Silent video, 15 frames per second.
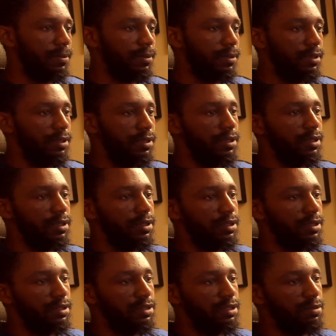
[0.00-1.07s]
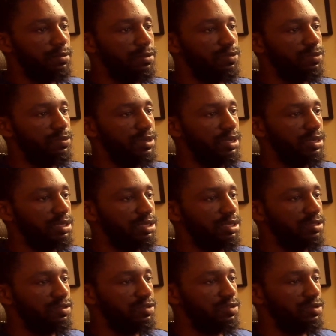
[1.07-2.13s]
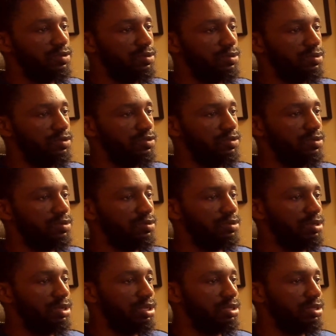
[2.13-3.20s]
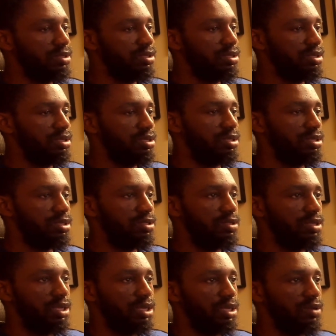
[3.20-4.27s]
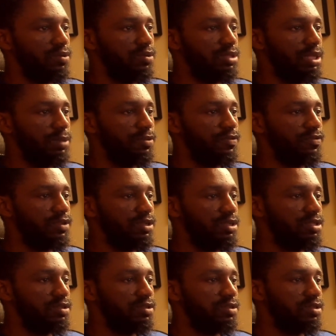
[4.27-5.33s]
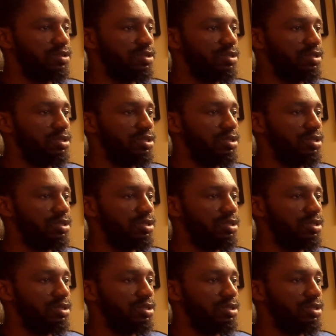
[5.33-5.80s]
Okay. DB will be an int though, so I think what type of int?